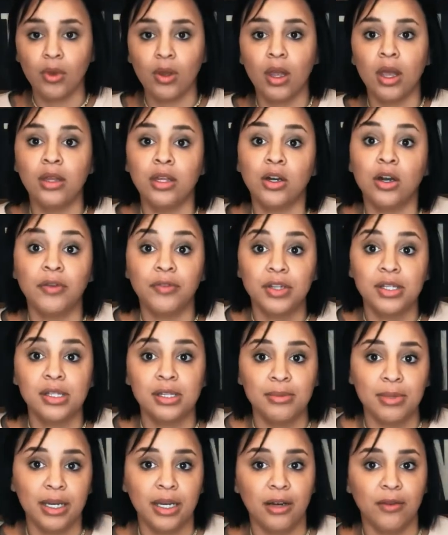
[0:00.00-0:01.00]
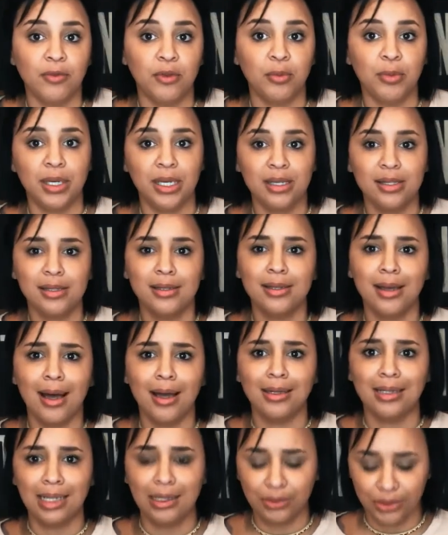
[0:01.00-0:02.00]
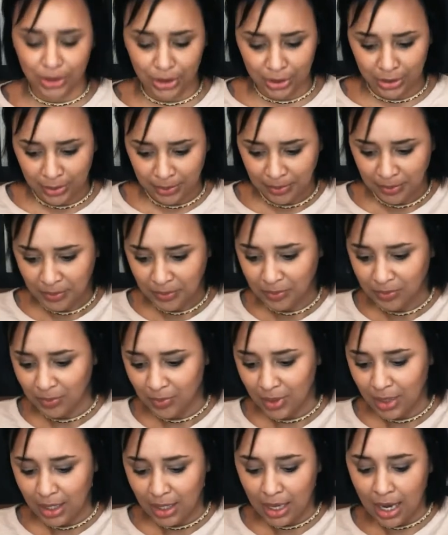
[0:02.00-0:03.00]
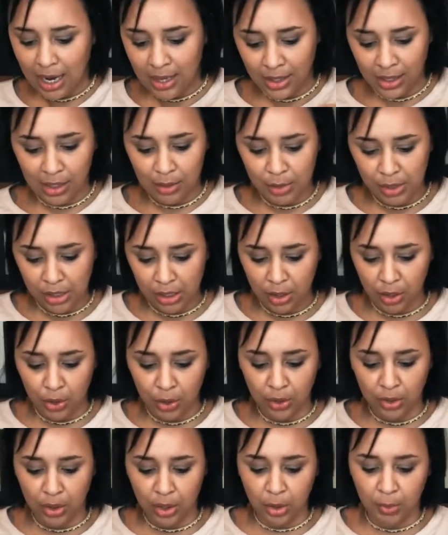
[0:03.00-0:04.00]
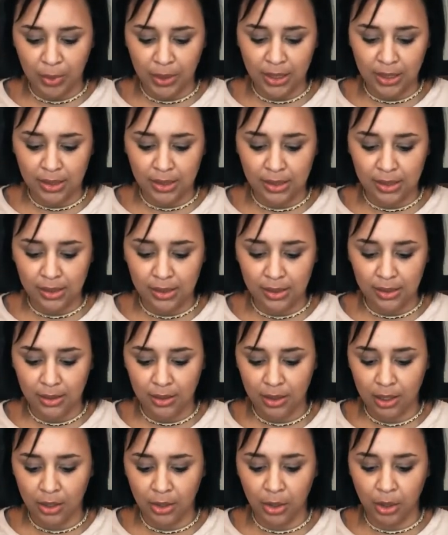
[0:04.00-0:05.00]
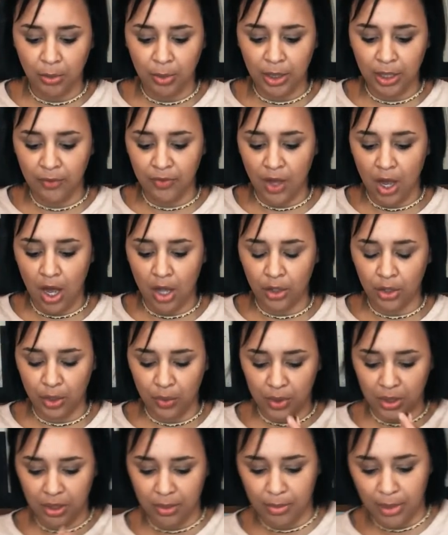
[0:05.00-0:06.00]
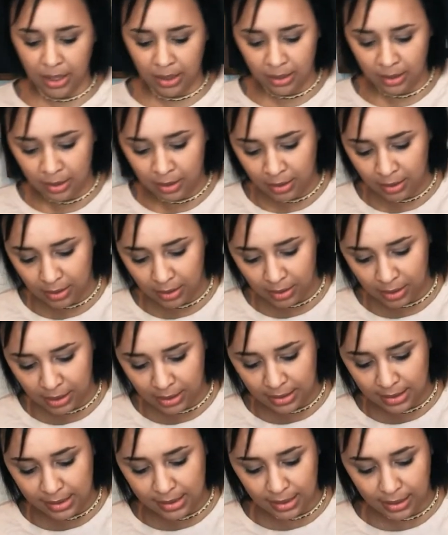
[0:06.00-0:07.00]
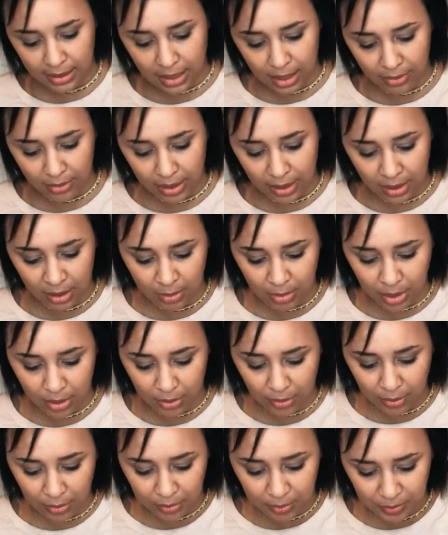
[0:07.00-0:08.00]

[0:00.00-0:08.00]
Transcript: And then obviously be careful because it's hot. Ouch. And then I'm just gonna glue a little bit of the hot glue on the button and stick that right in the middle.